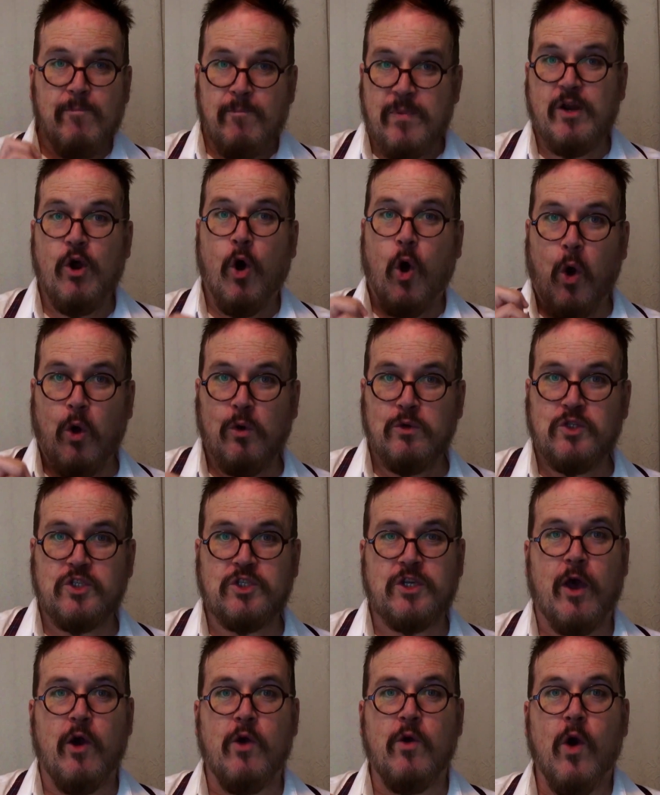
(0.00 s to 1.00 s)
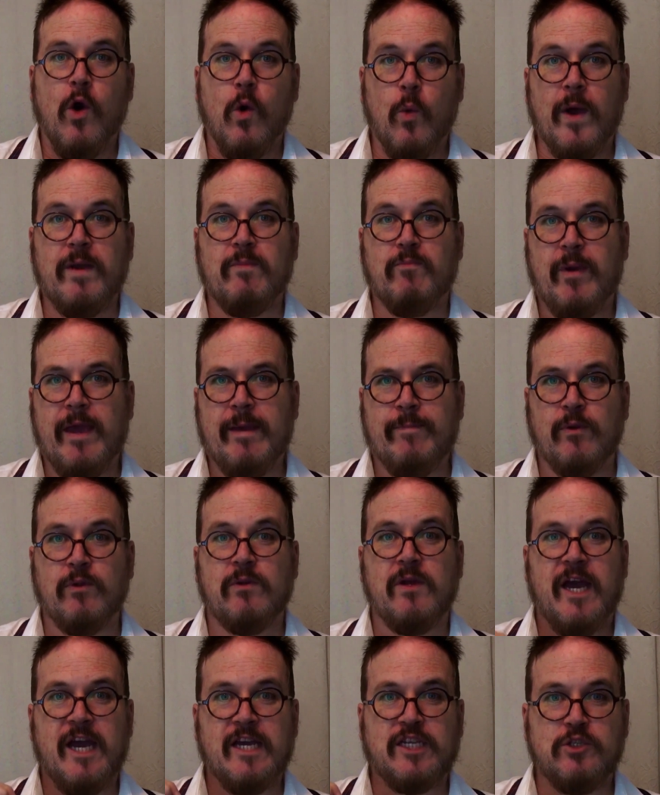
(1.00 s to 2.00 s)
But also, when
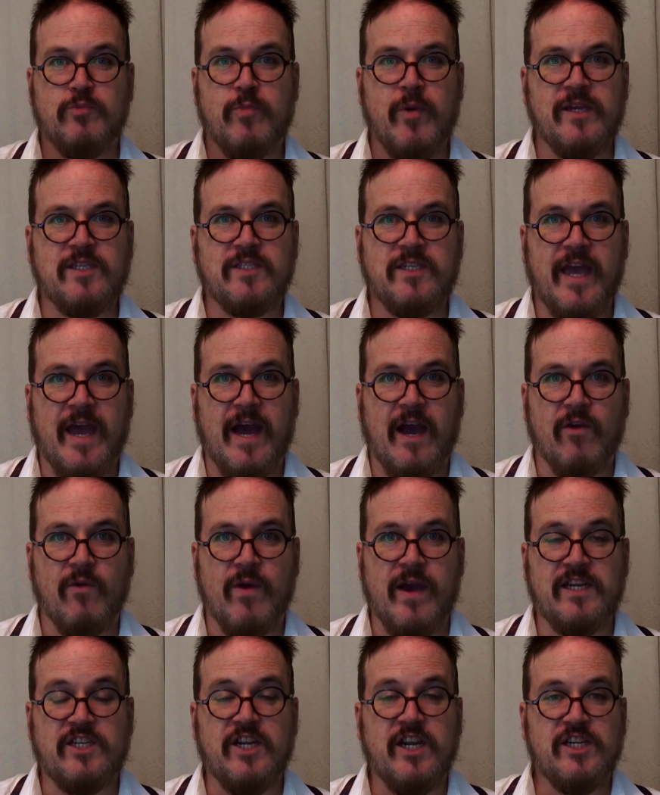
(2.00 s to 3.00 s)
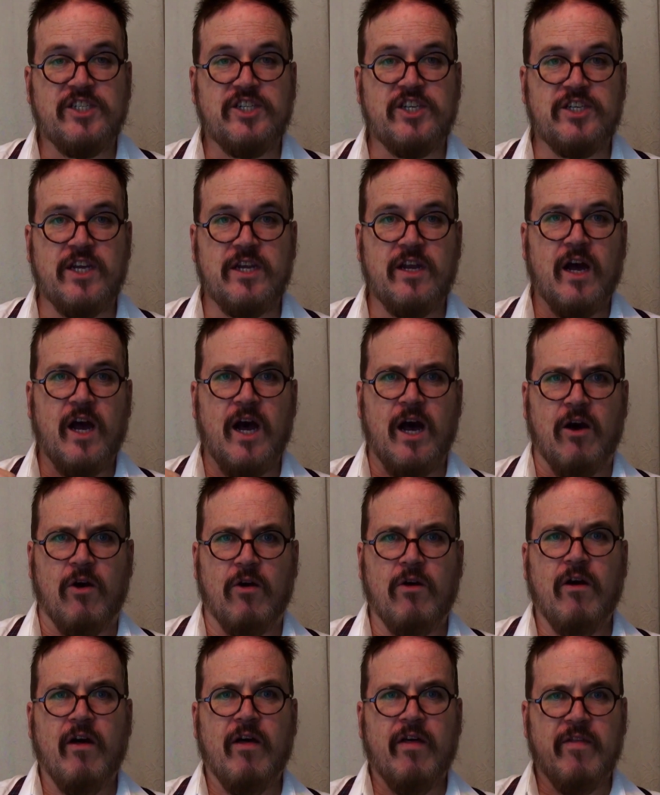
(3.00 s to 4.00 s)
people expressed outrage, she said,
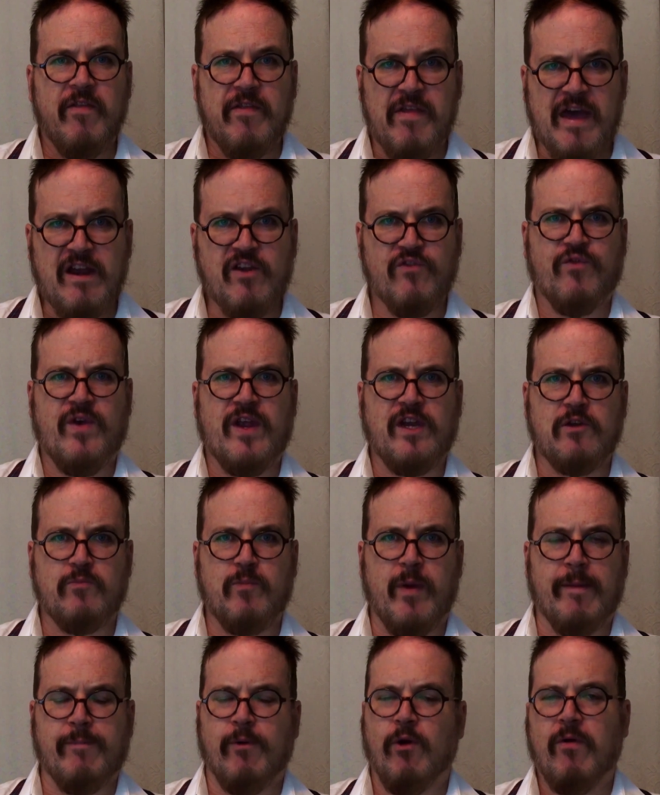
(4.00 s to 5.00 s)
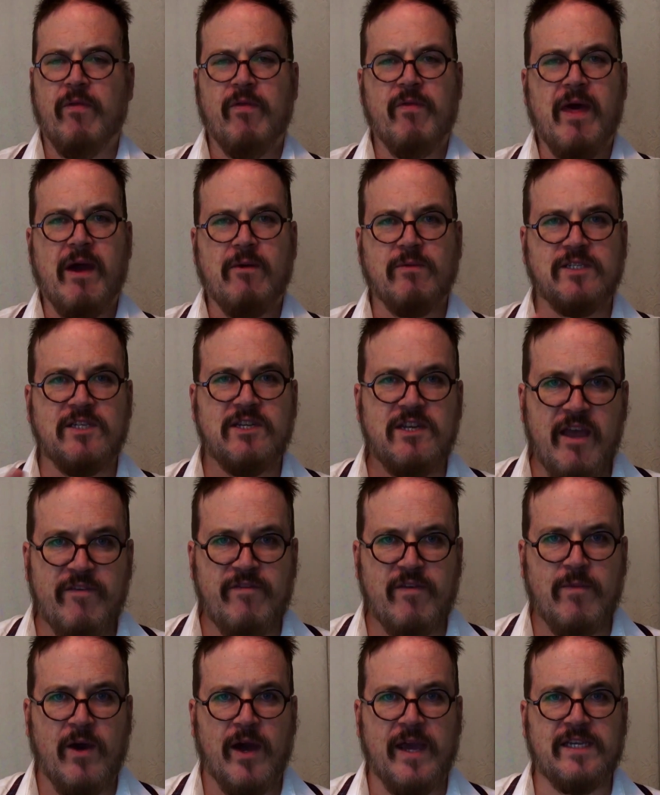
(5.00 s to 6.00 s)
"Oh, that offended people. That was
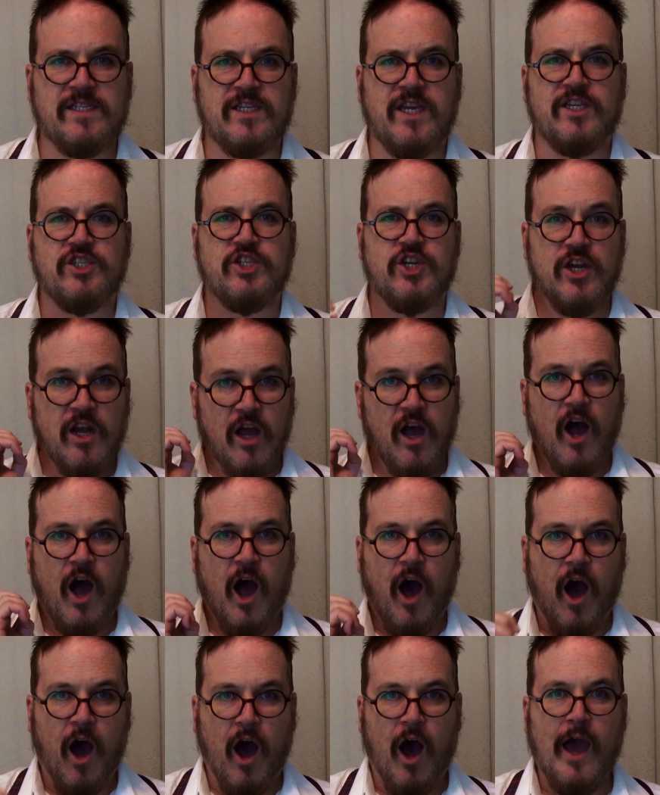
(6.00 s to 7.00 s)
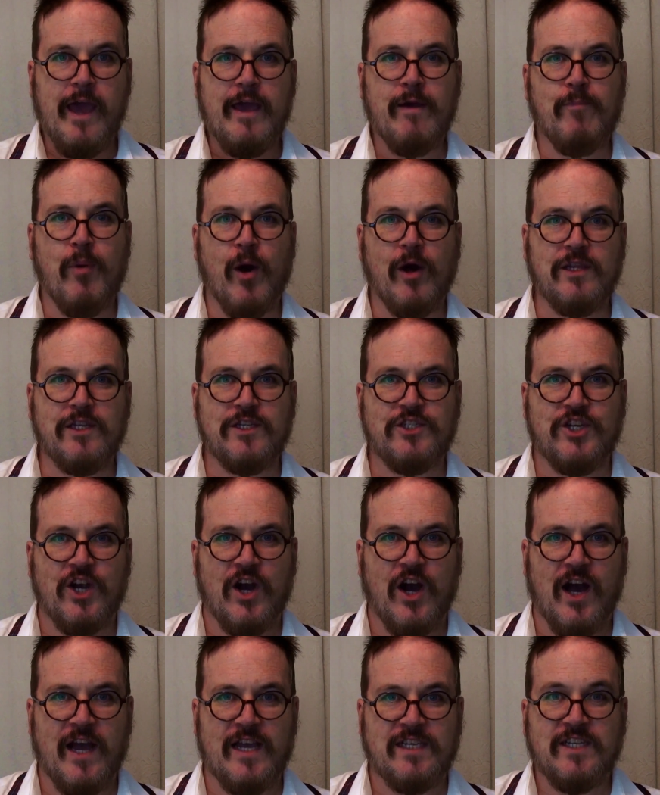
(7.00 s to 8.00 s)
never my intention. I
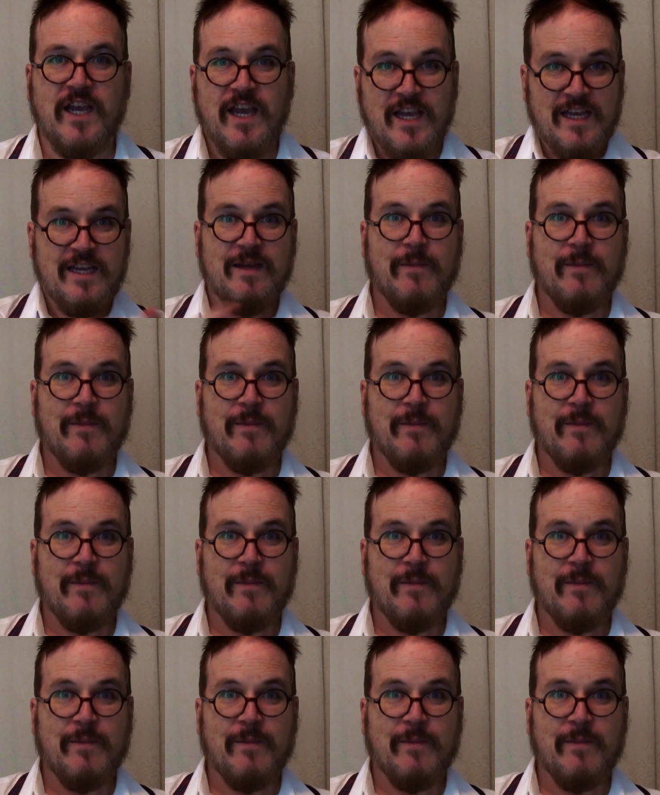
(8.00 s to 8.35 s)
apologise."